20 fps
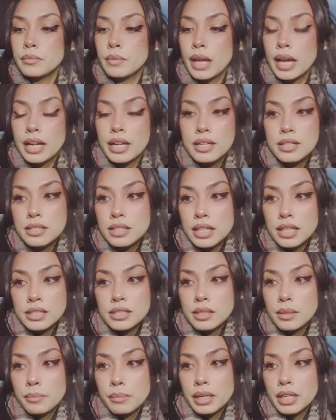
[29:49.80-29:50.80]
I just think
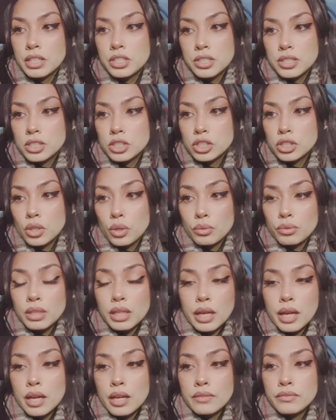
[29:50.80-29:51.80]
somebody just showed
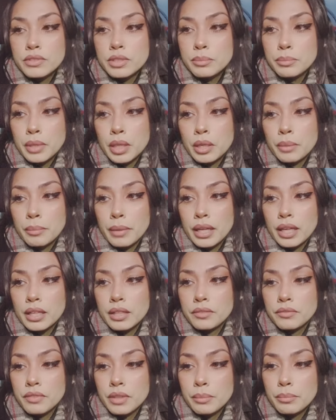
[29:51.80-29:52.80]
love to me on my
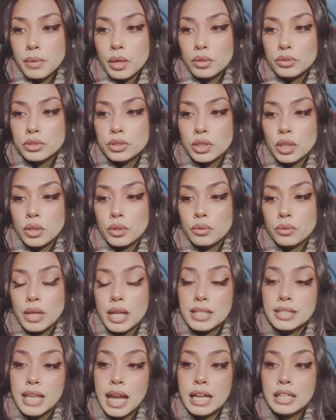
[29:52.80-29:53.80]
Venmo. So
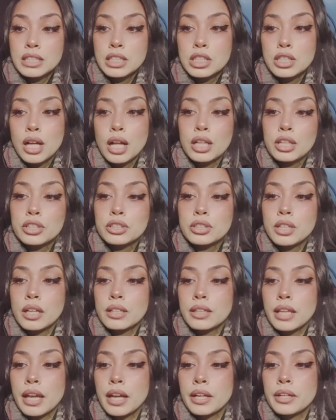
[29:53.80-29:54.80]
it's $18
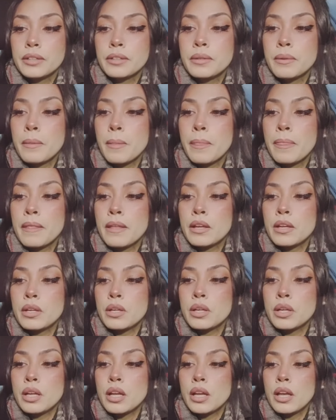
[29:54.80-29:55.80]
on there,
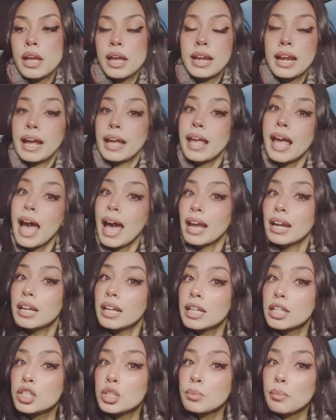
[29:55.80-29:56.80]
and I added
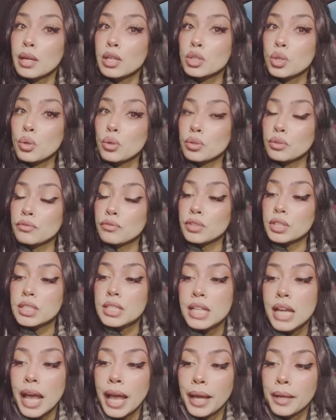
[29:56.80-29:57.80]
it to my total for
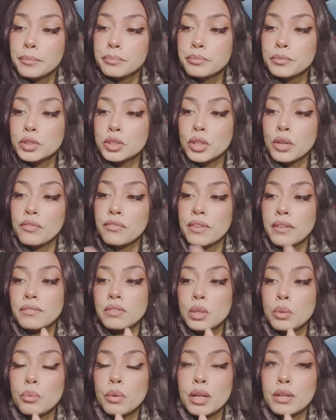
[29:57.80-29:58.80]
today. So
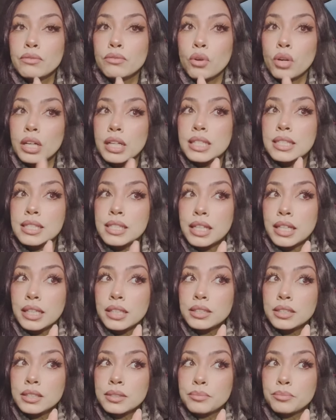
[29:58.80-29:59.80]

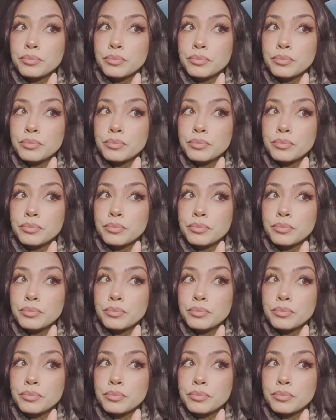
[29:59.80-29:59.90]
51.46.